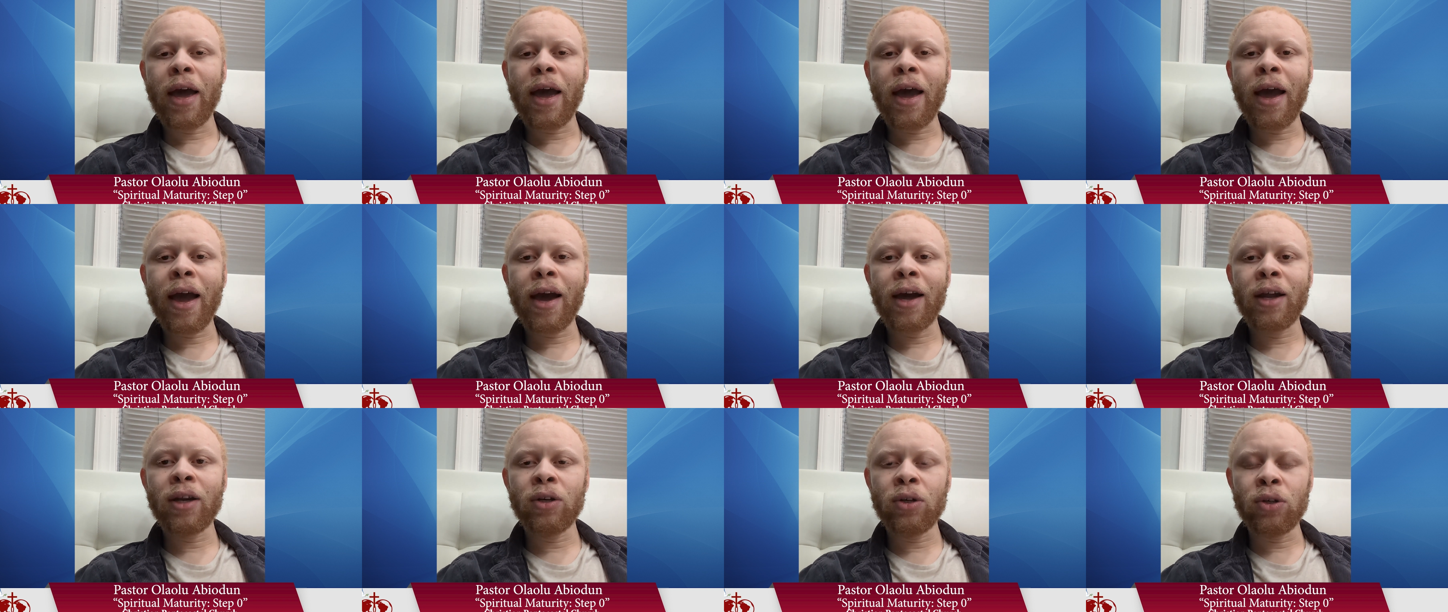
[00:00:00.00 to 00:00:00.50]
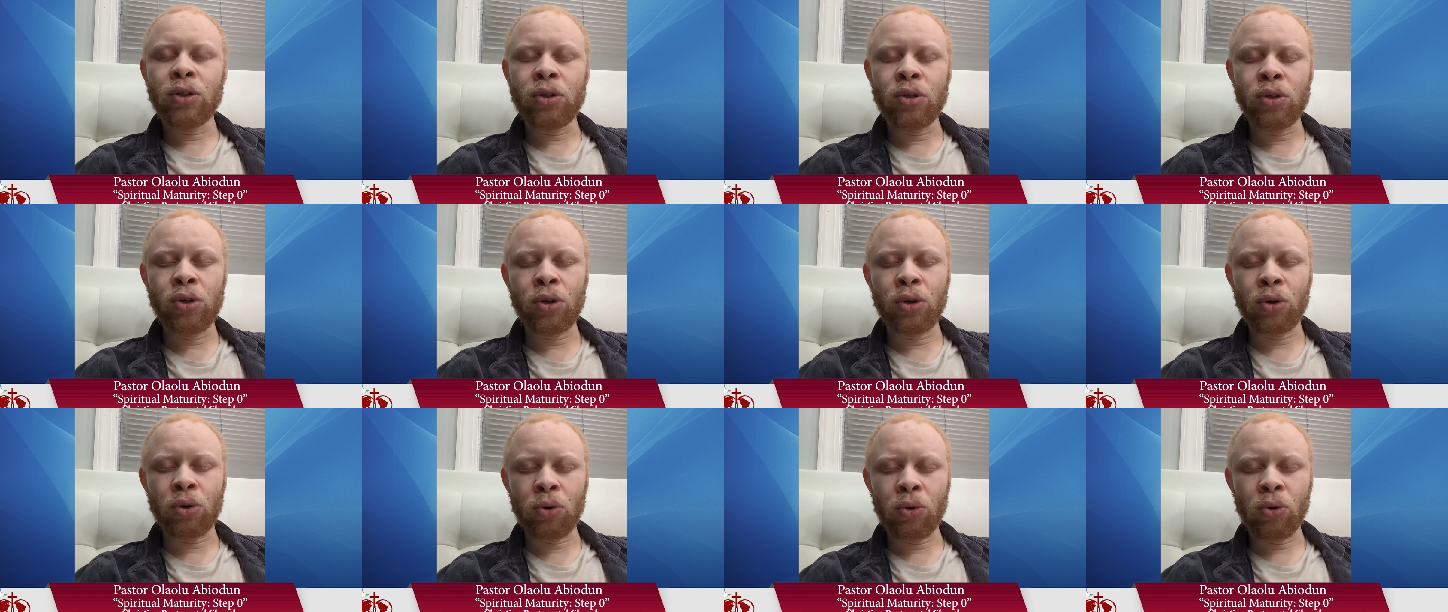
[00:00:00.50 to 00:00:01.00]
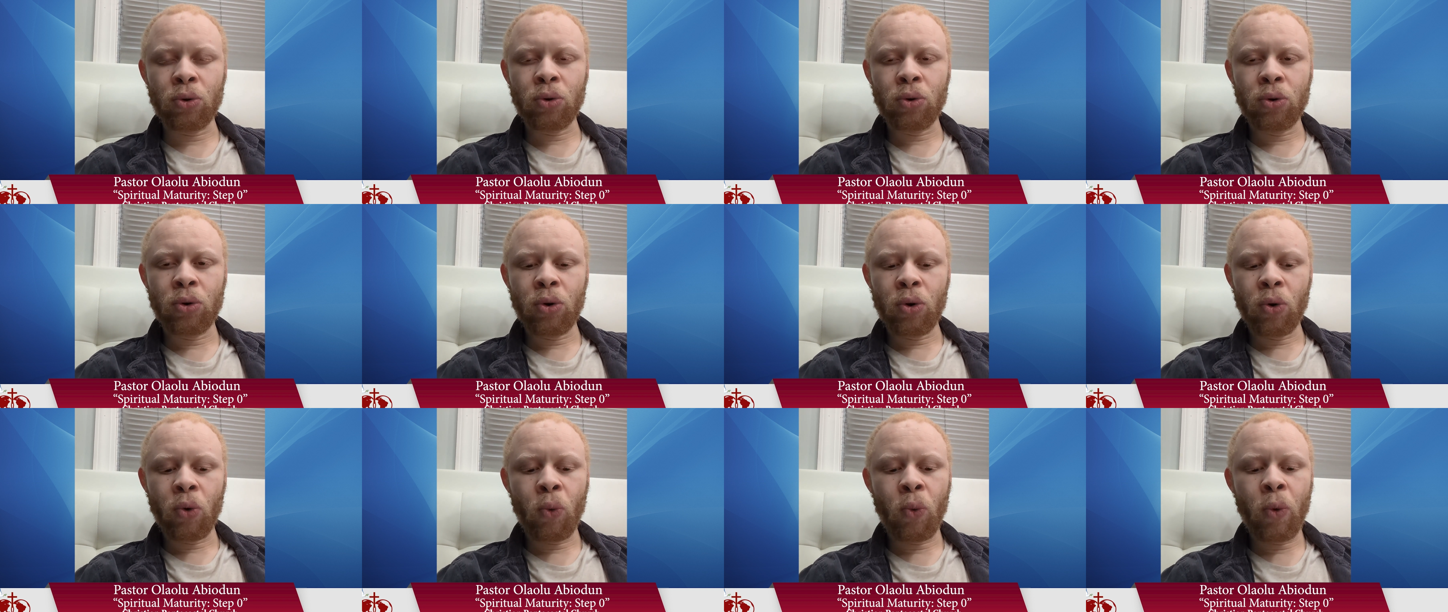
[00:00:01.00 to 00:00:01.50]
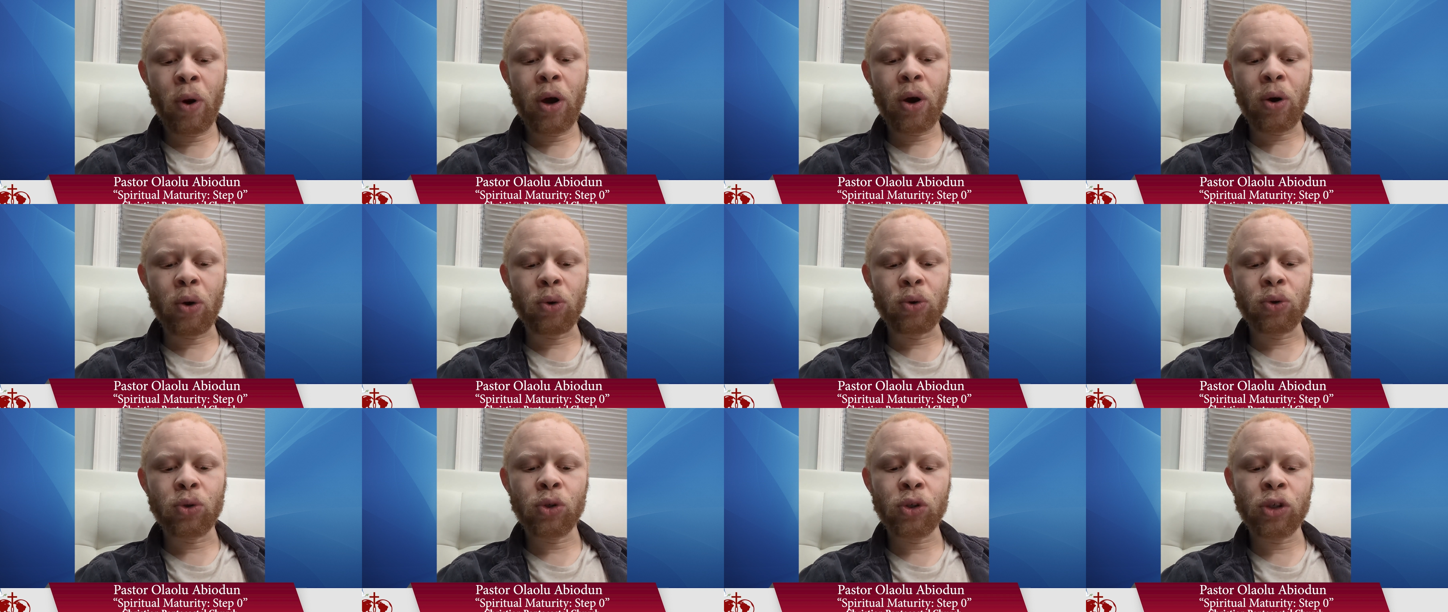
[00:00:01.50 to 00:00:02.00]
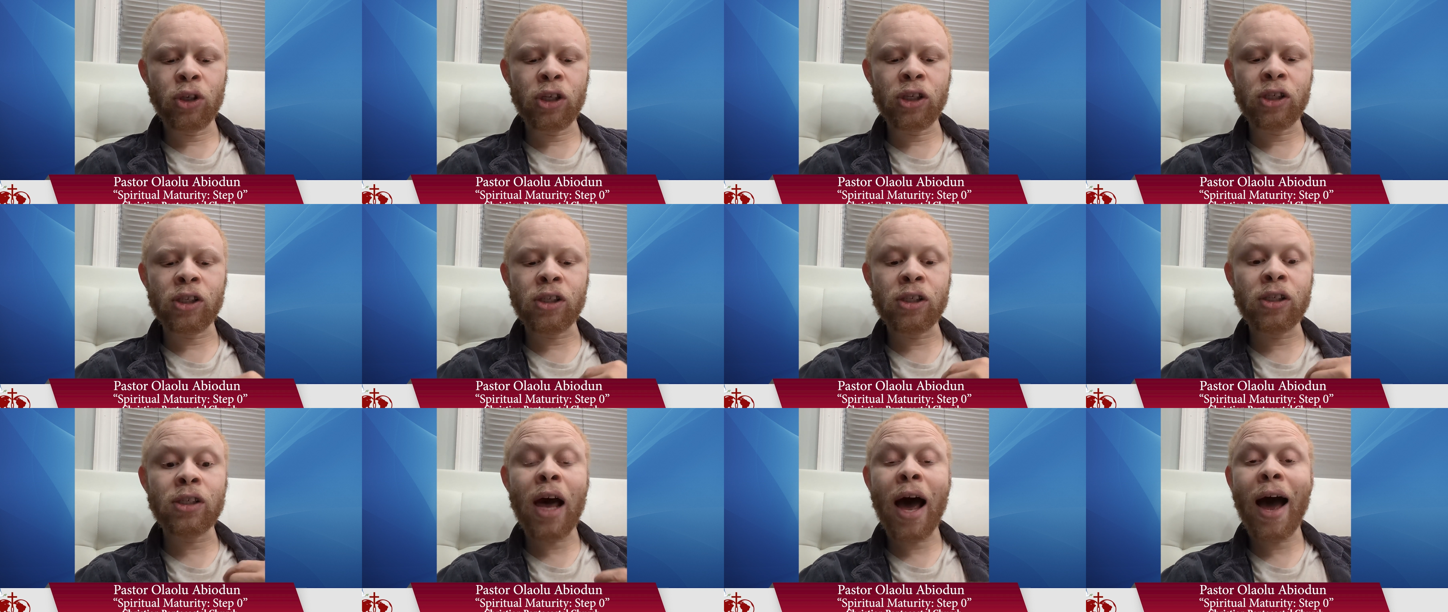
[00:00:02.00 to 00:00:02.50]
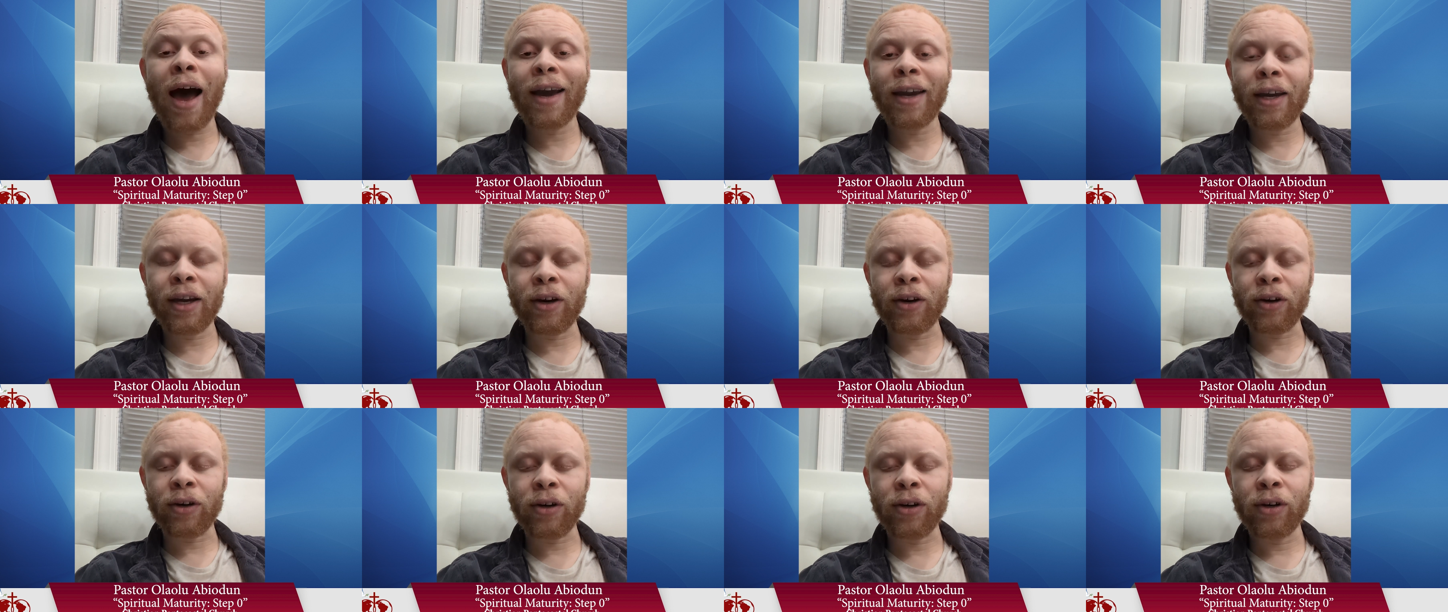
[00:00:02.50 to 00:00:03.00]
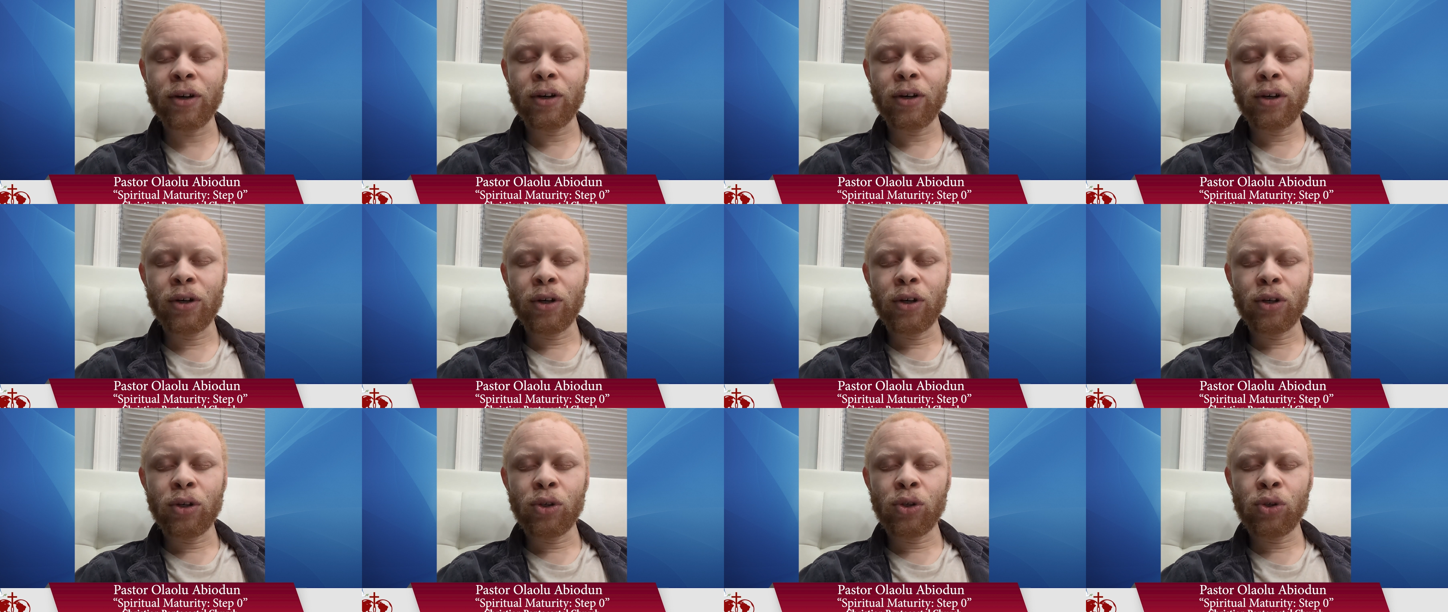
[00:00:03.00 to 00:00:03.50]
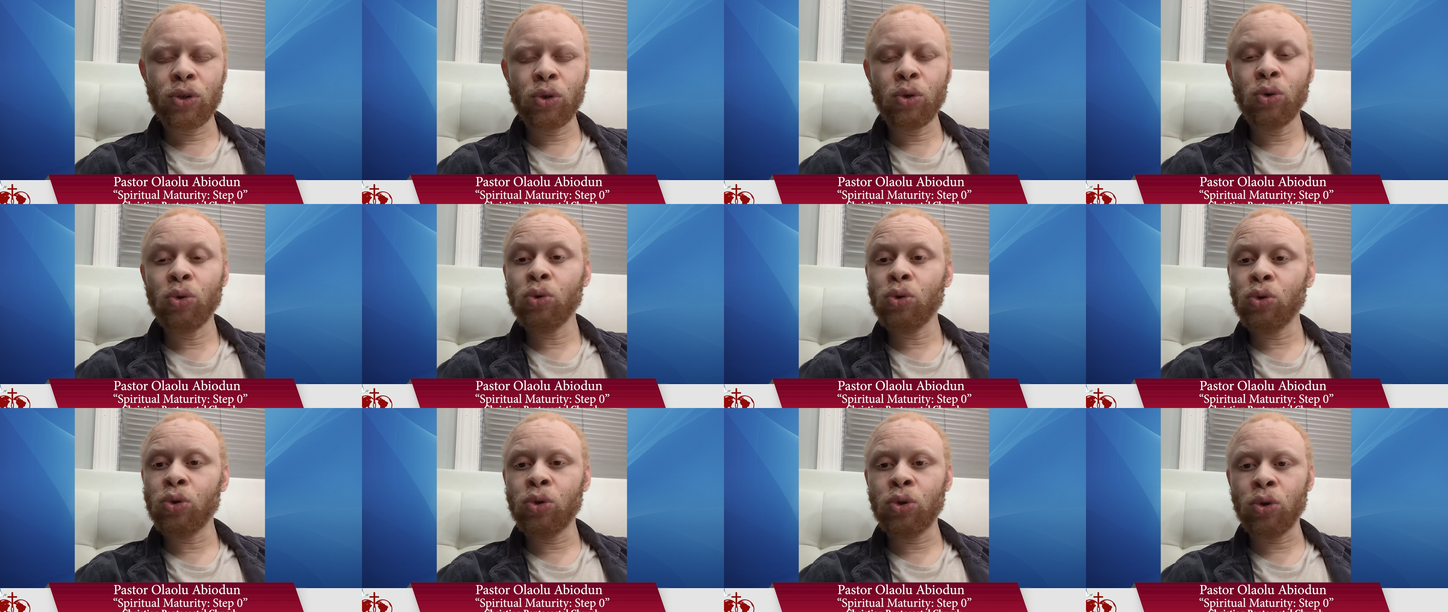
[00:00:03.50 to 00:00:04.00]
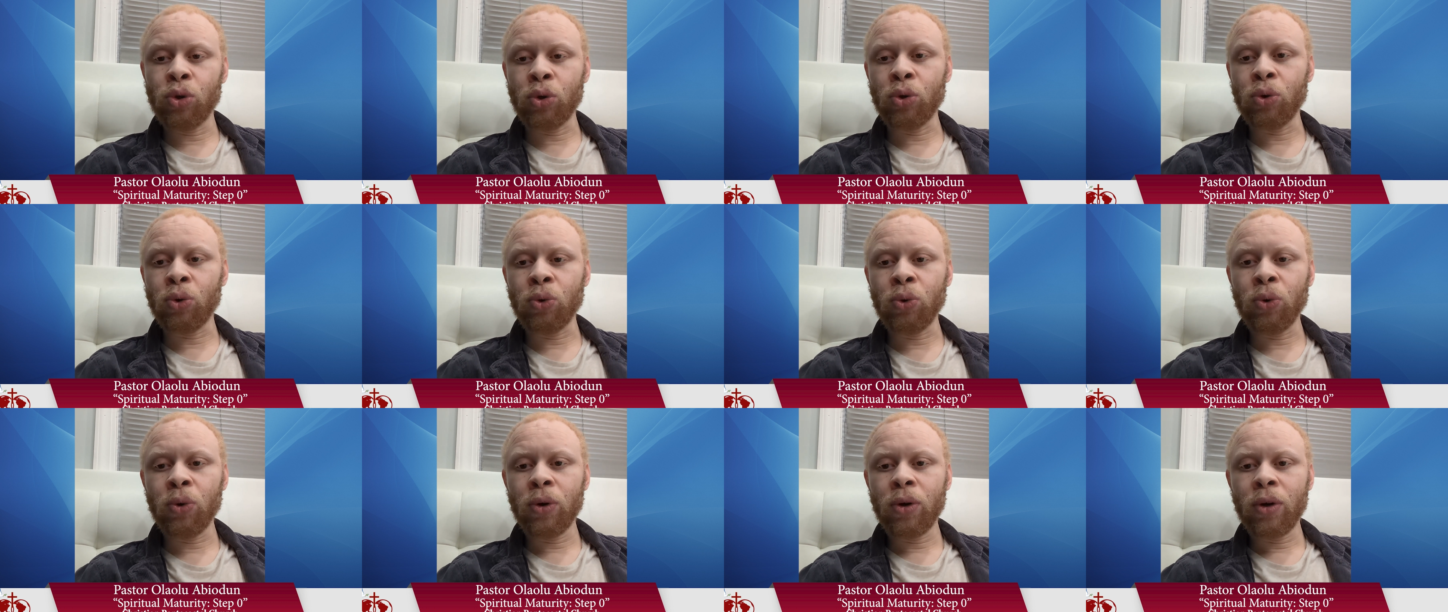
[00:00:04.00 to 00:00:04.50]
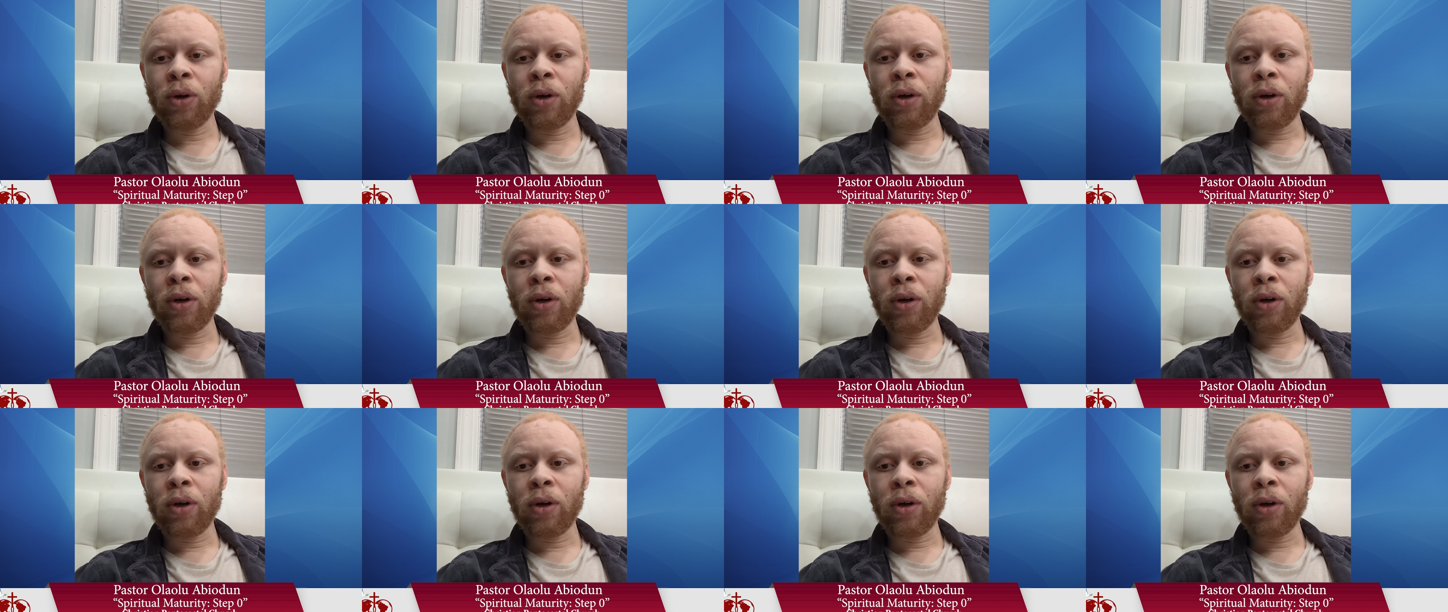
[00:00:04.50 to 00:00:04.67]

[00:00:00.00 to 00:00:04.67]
and do. Will, to desire to do.